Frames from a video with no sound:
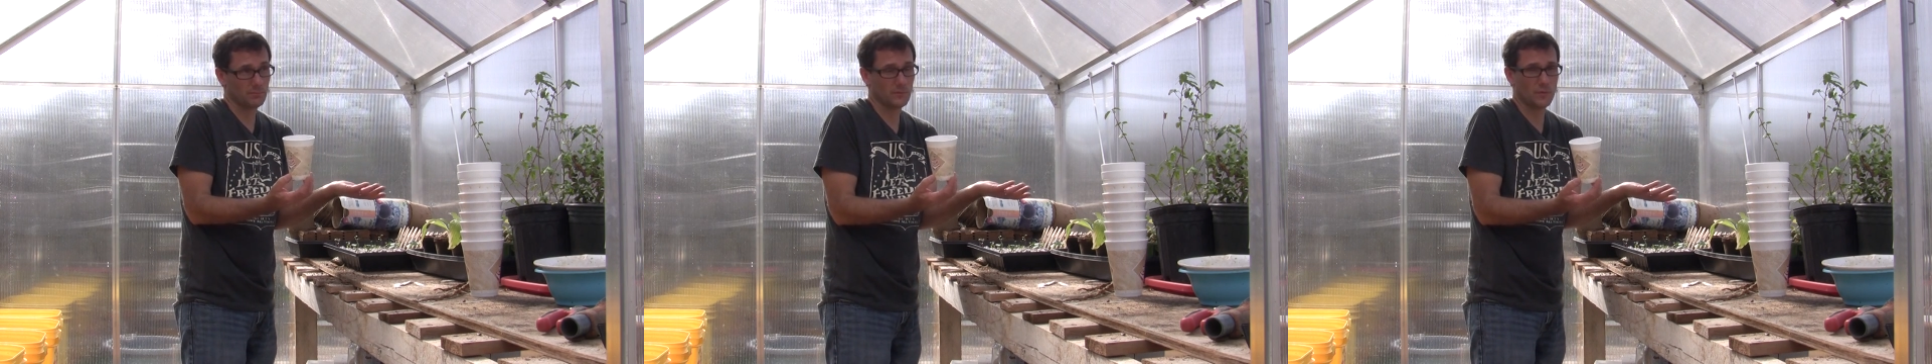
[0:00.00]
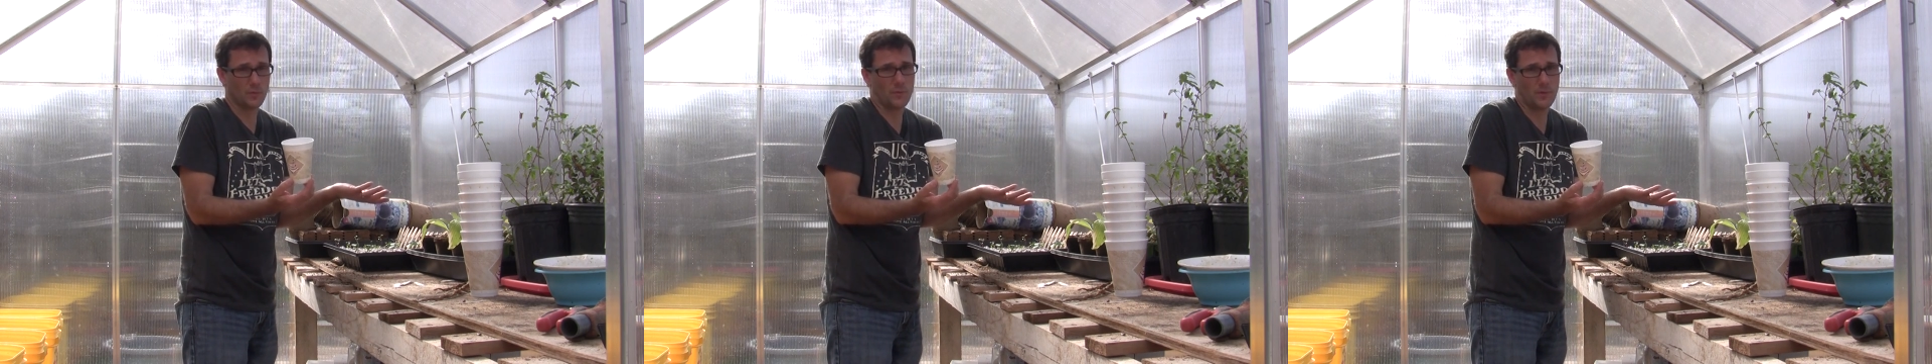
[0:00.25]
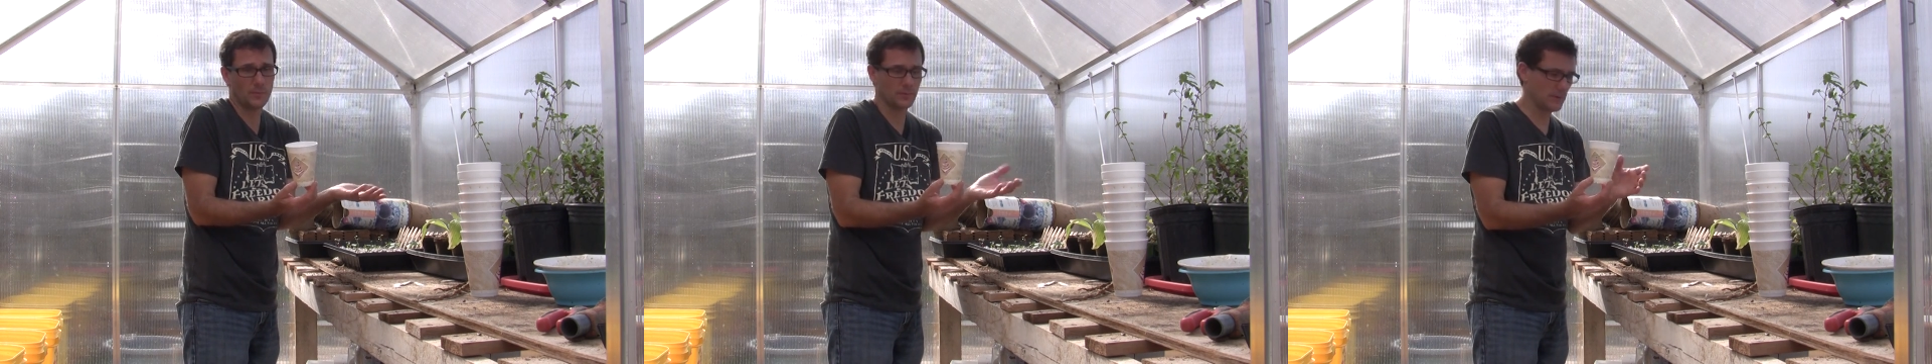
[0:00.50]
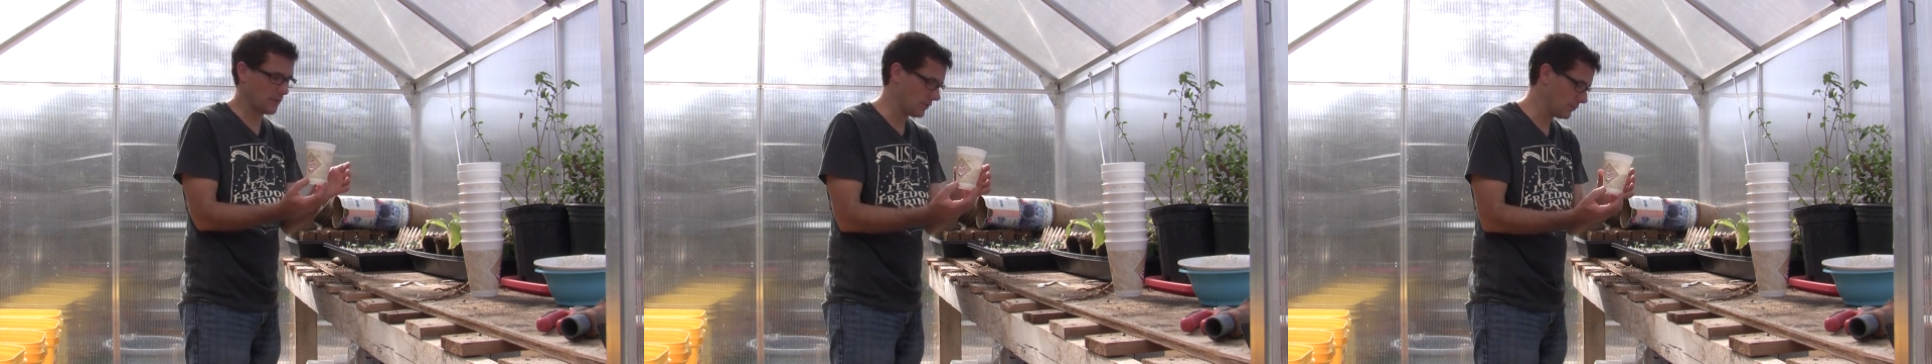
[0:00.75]
It's what people
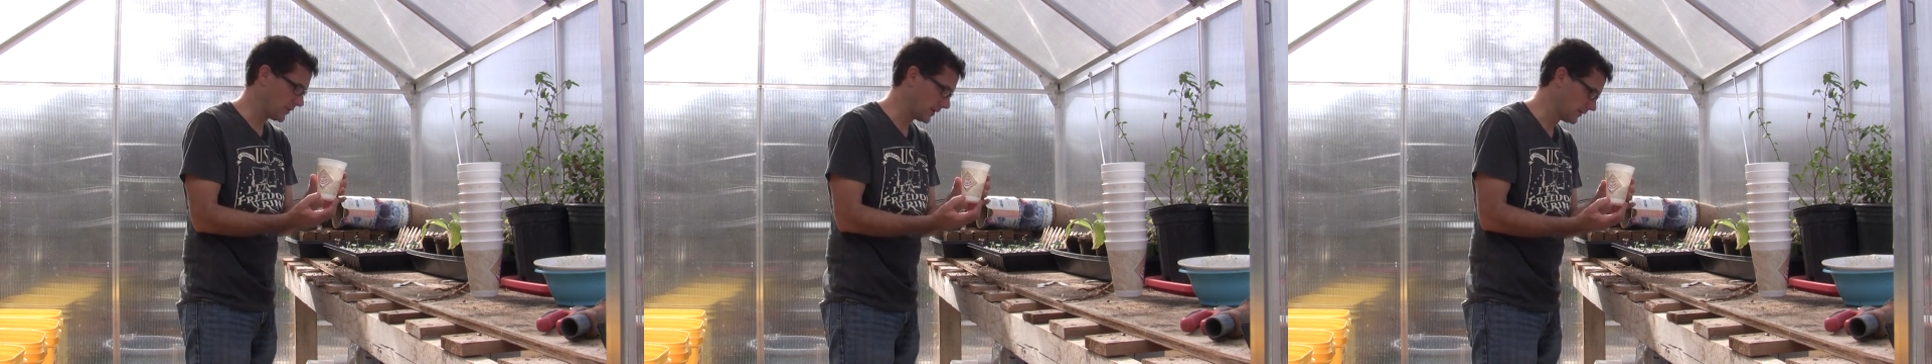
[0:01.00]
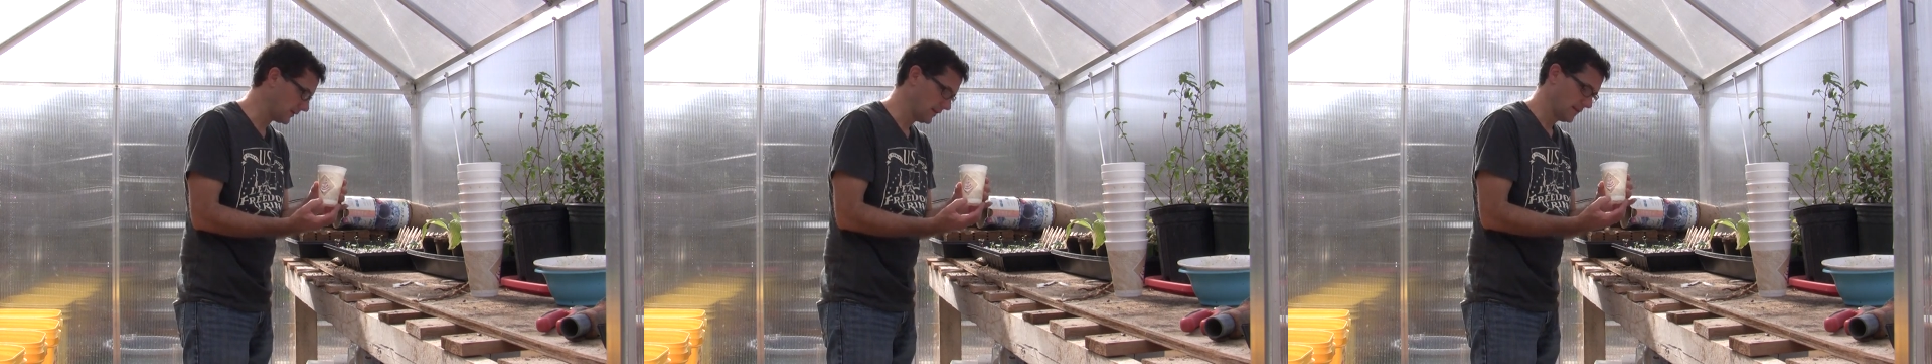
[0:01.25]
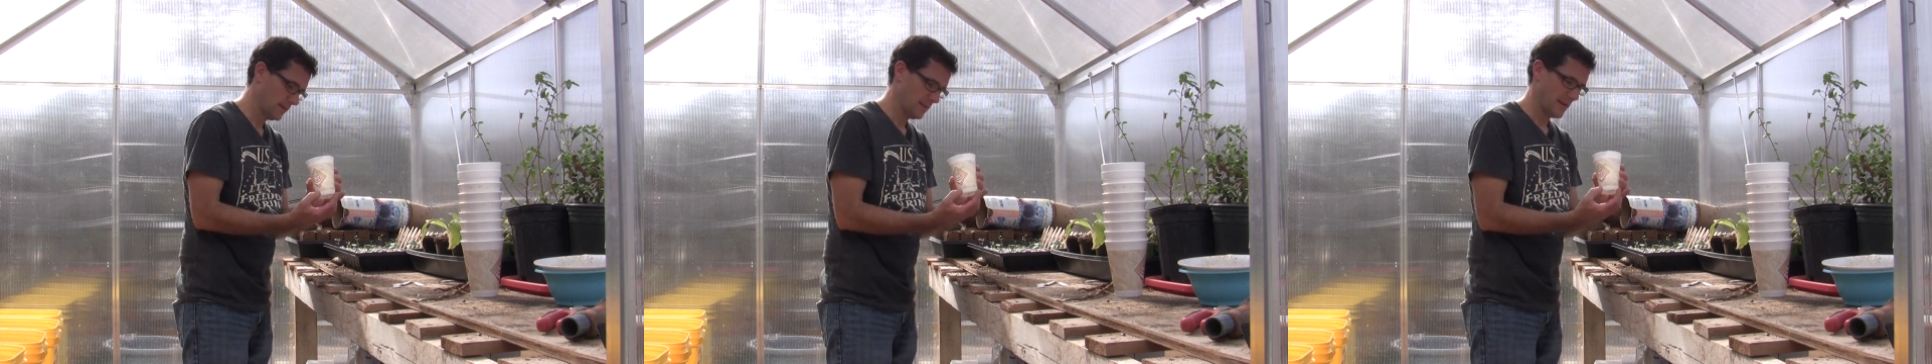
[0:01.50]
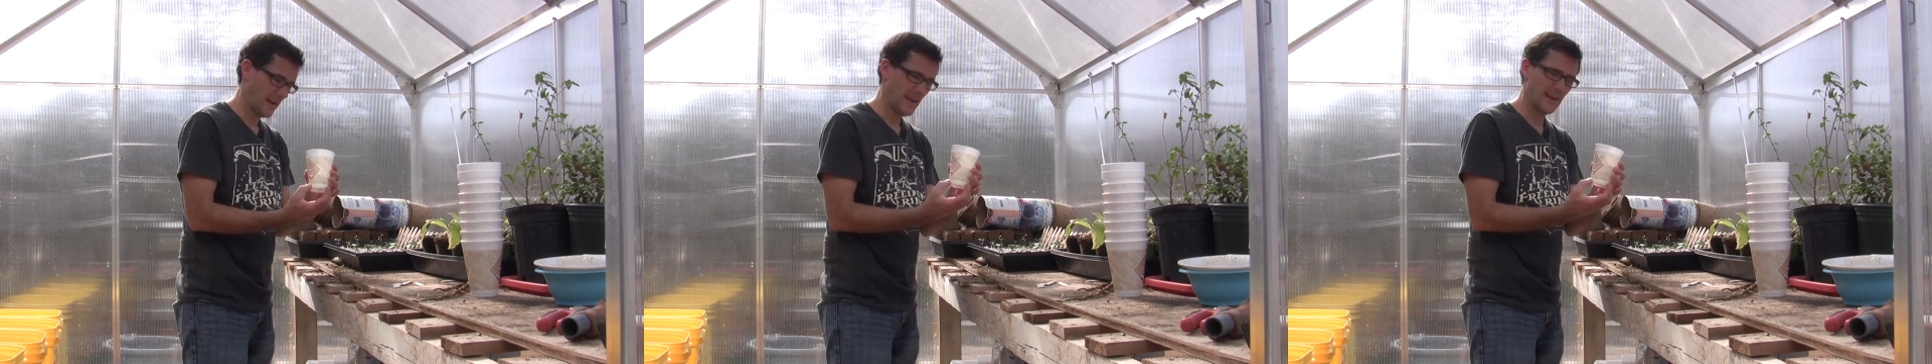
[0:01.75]
do, but
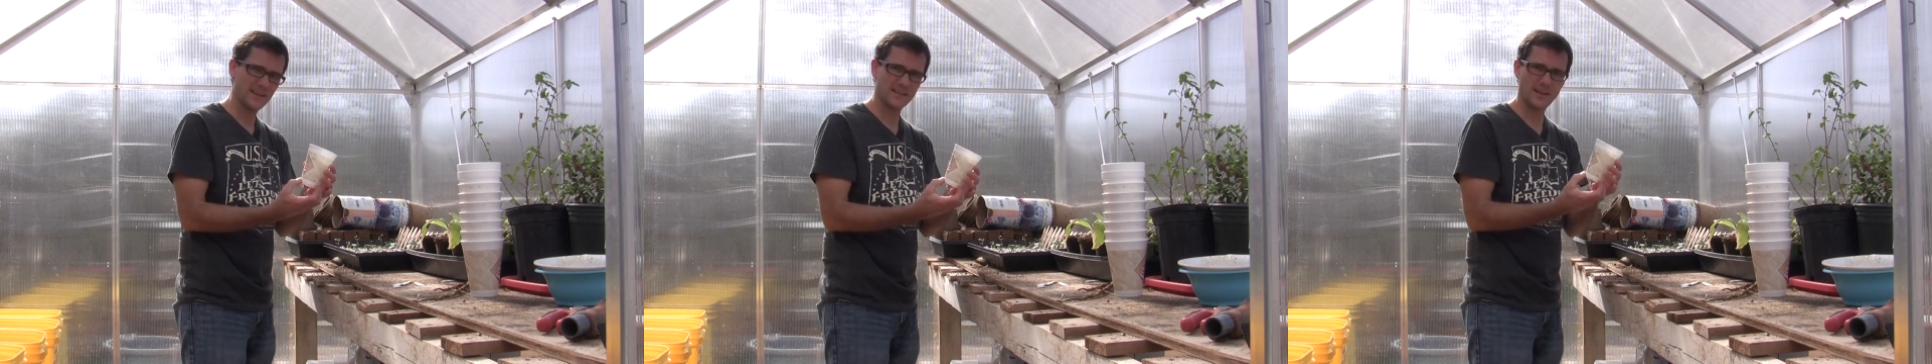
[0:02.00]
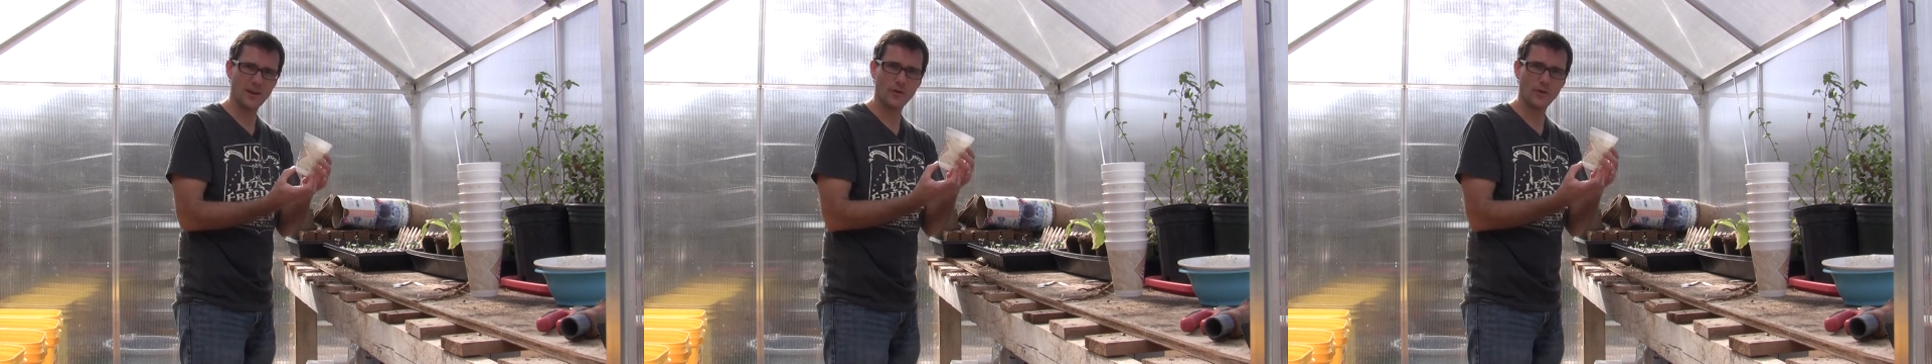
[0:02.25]
I hate to see